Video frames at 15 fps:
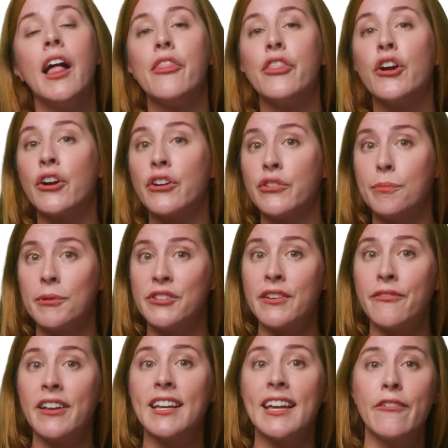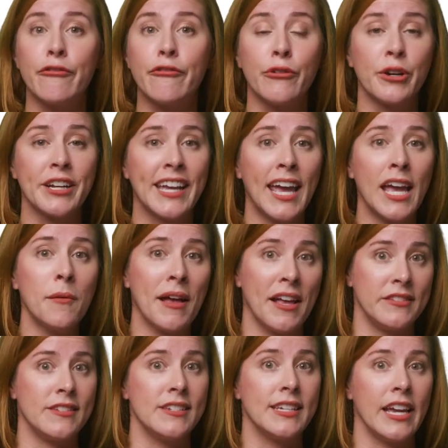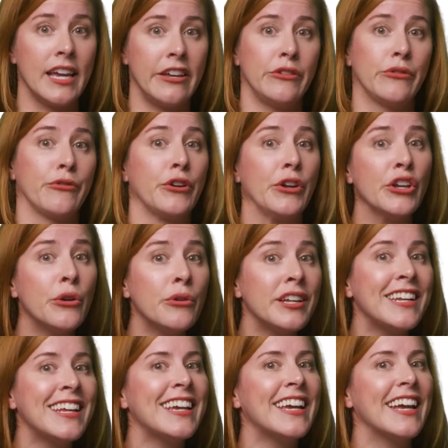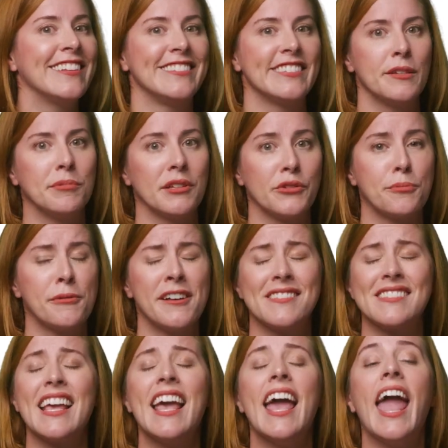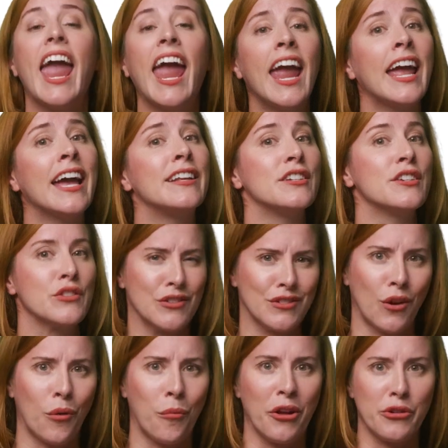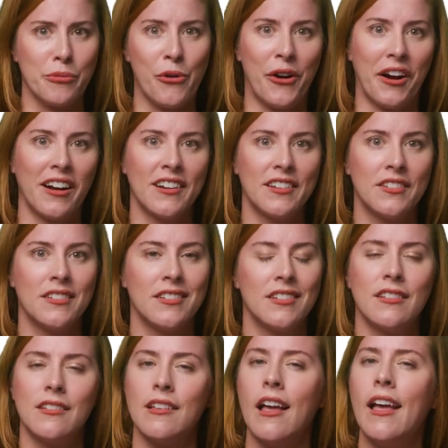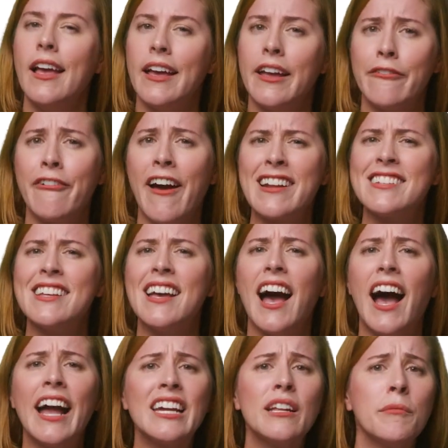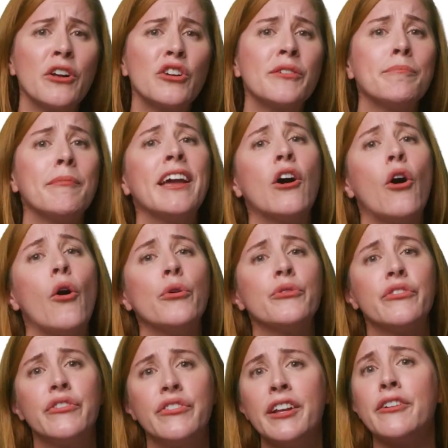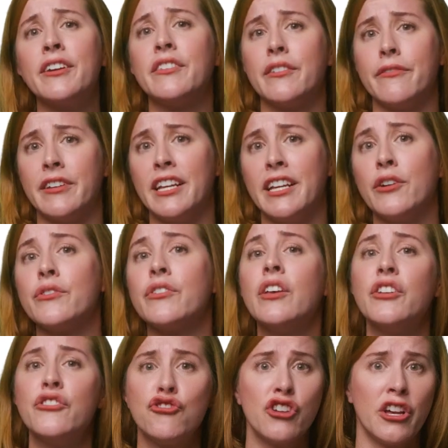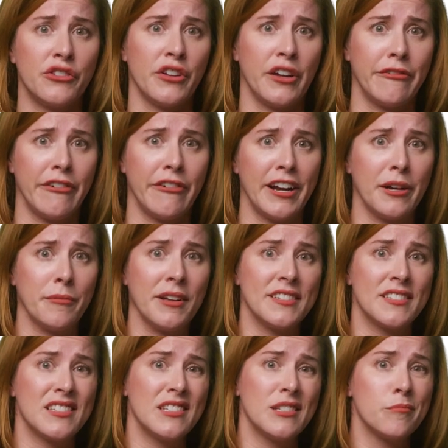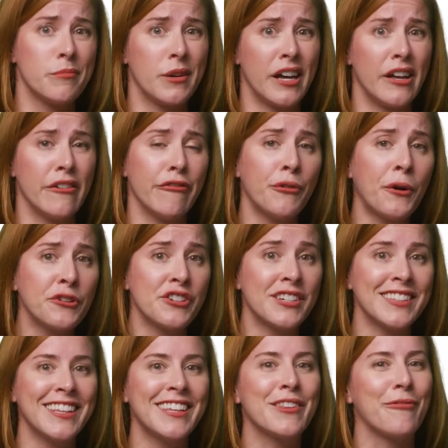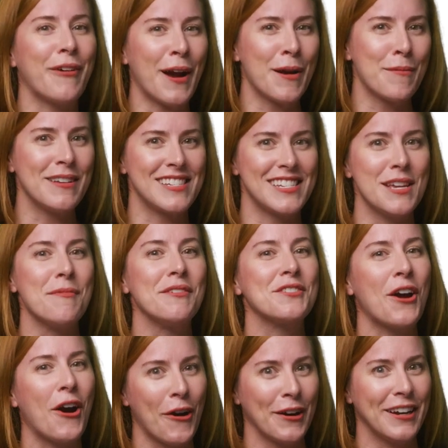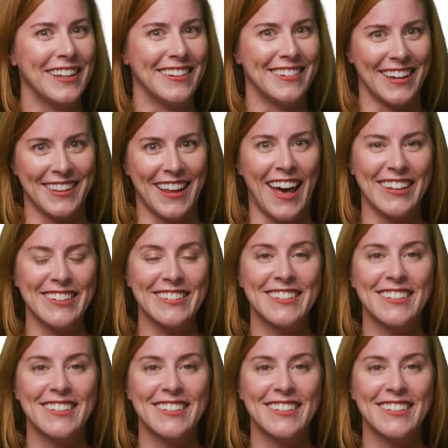There are specific for game SDKs for Unity and C++, and so much more. In fact, I can make a whole series of videos just on Firebase, but fortunately the Firebase team has already done that.